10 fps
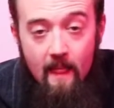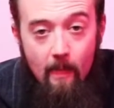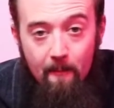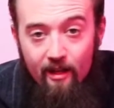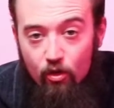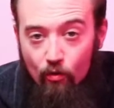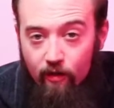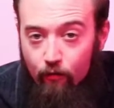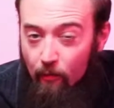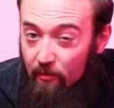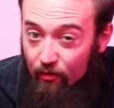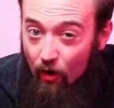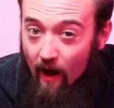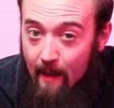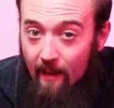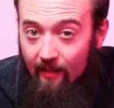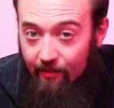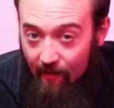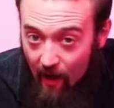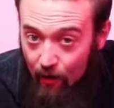then make sure that you subscribe and
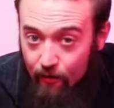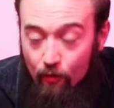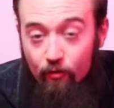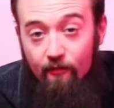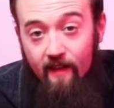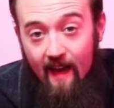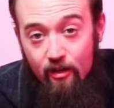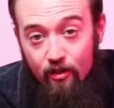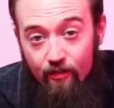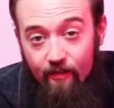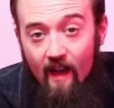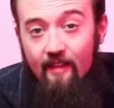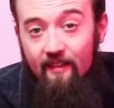turn on notifications